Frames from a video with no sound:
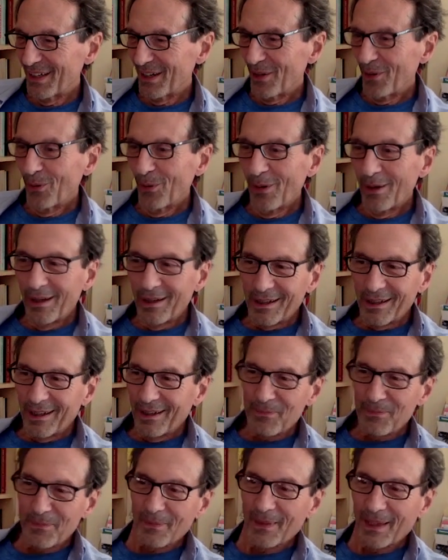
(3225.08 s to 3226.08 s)
well,
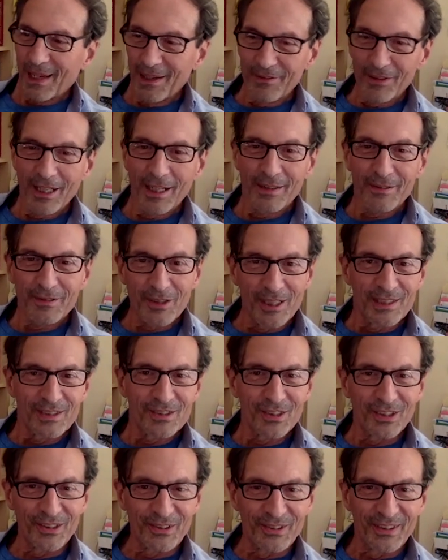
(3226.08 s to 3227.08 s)
I have a lot of
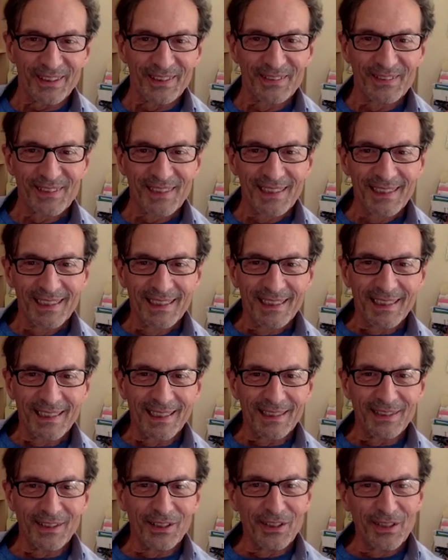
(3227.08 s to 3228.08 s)
grandchildren,
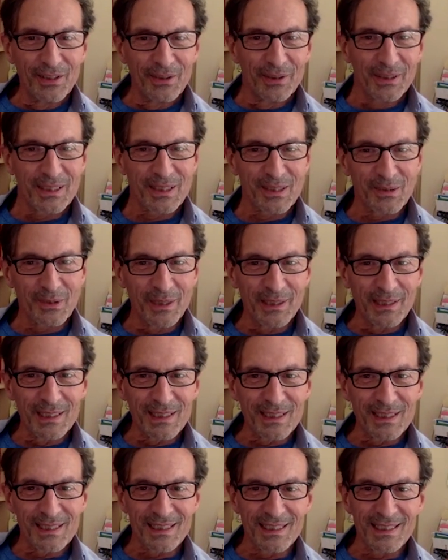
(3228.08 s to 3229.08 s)
and the newest one
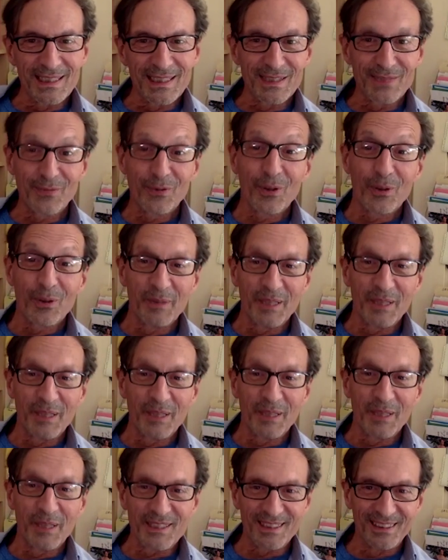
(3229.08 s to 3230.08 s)
is is four
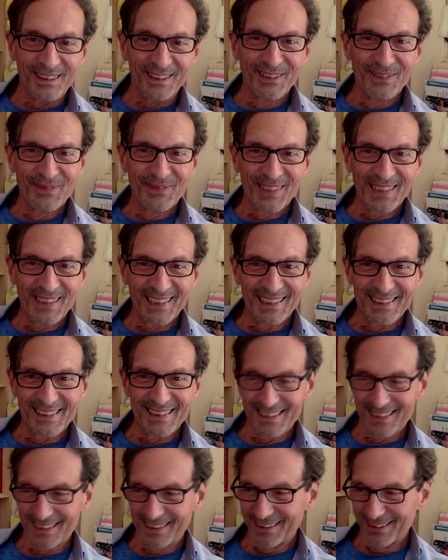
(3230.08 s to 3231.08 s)
months old,
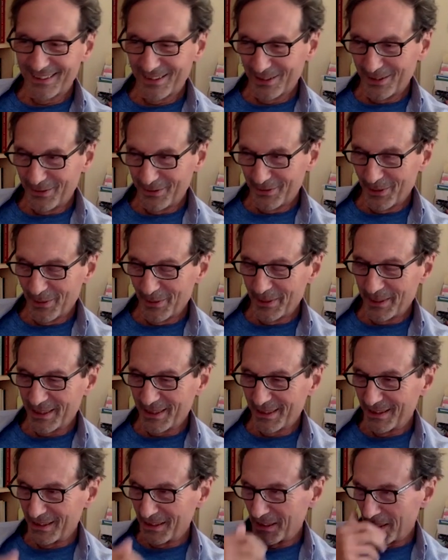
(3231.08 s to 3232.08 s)
and she's a little girl, four
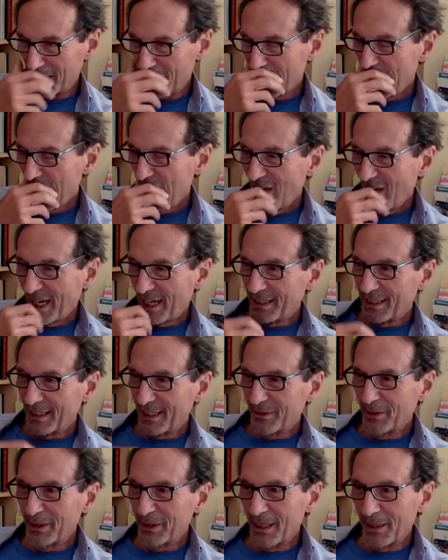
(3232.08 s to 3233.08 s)
months old, and and I
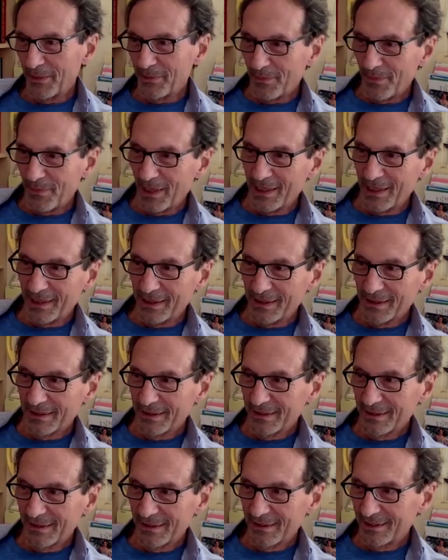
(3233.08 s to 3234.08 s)
went up. My
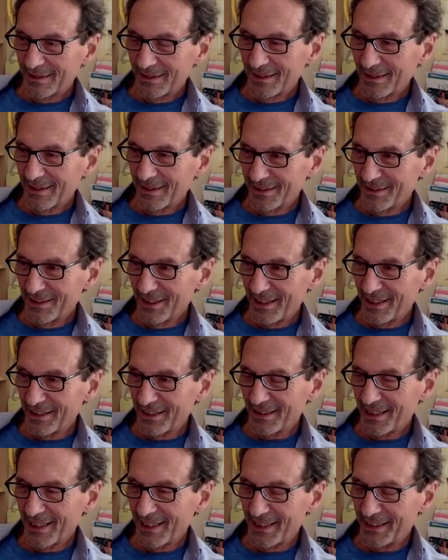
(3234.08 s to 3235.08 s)
uh,
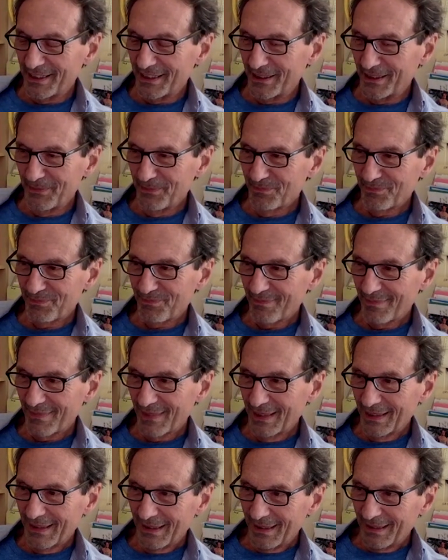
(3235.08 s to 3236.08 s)
daughter had a,
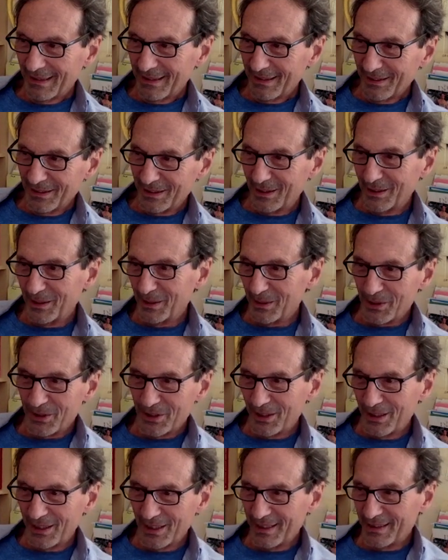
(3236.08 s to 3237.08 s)
you know,
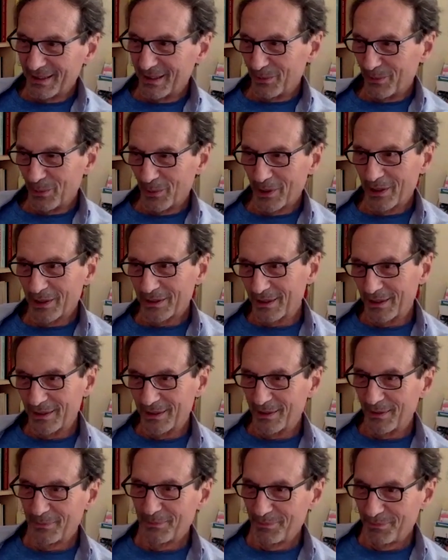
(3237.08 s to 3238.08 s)
she had to work, and
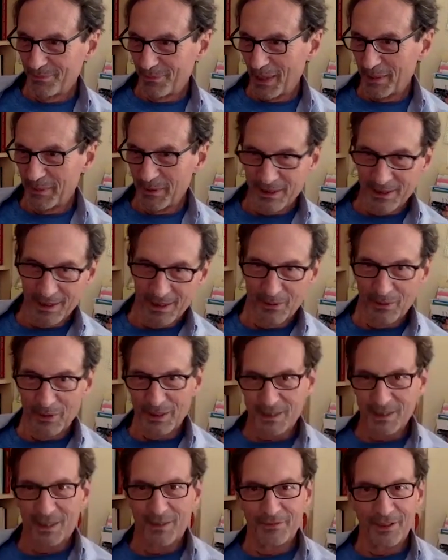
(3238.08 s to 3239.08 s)
the babysitter
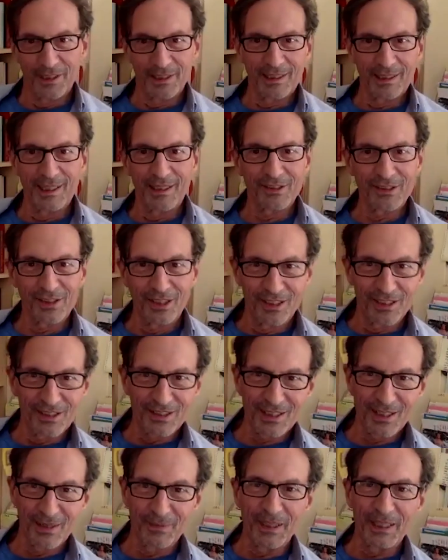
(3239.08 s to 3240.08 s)
was on vacation or
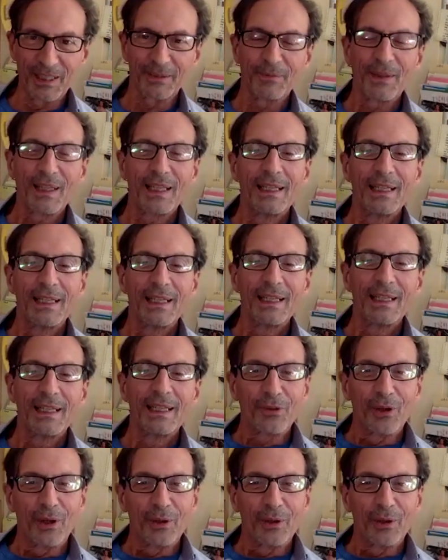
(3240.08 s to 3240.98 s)
something, so